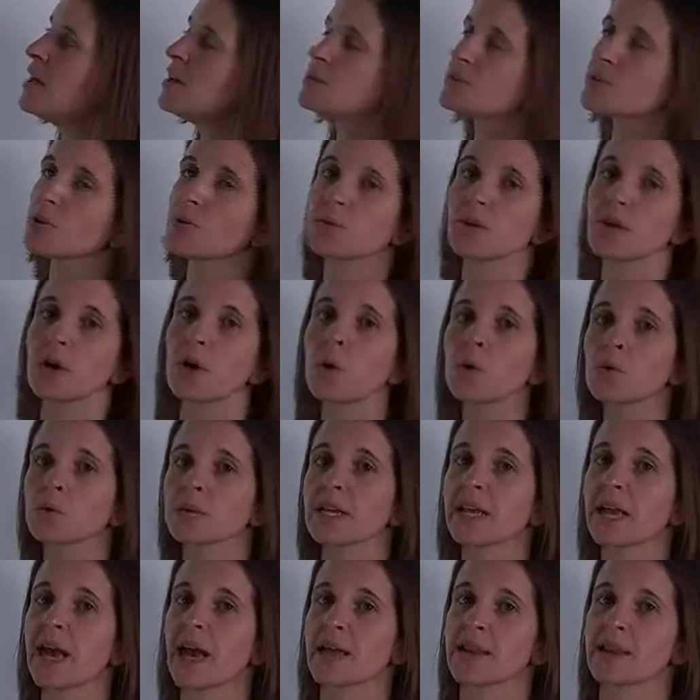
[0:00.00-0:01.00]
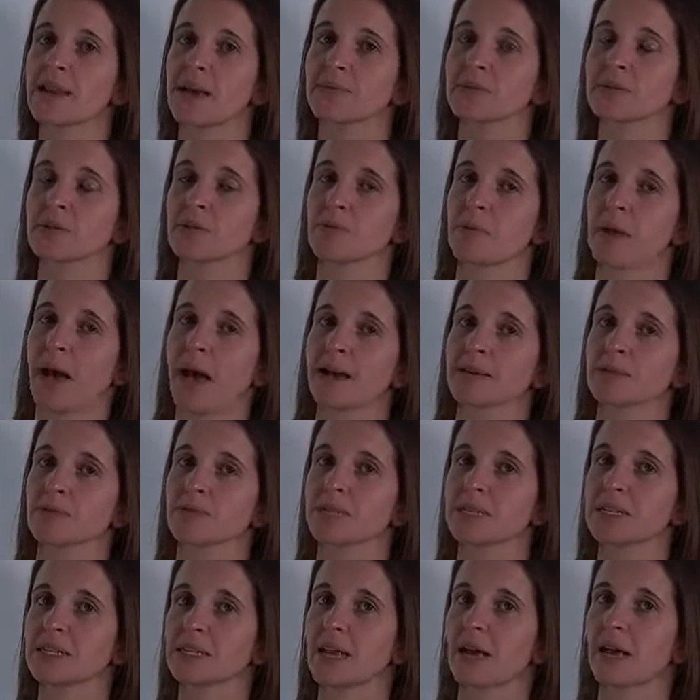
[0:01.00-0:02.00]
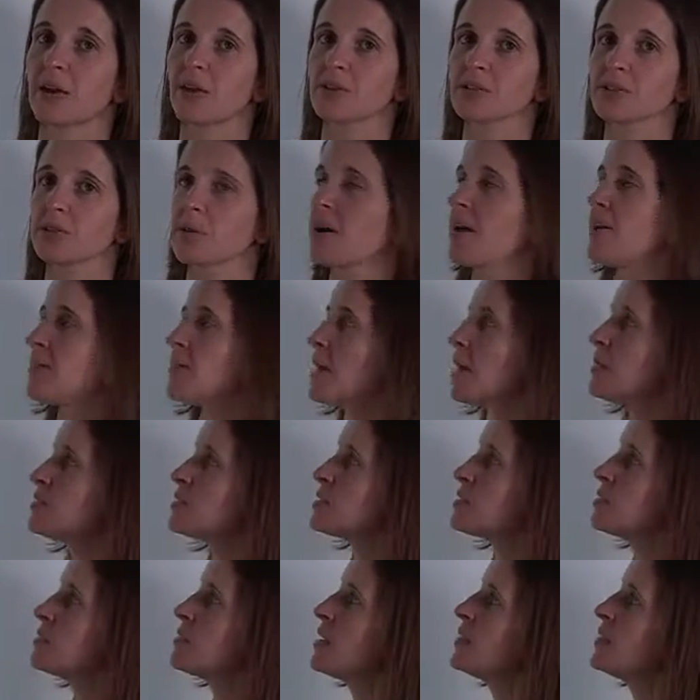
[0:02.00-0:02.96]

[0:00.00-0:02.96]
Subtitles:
So we only had an absolute max. We did not also have an absolute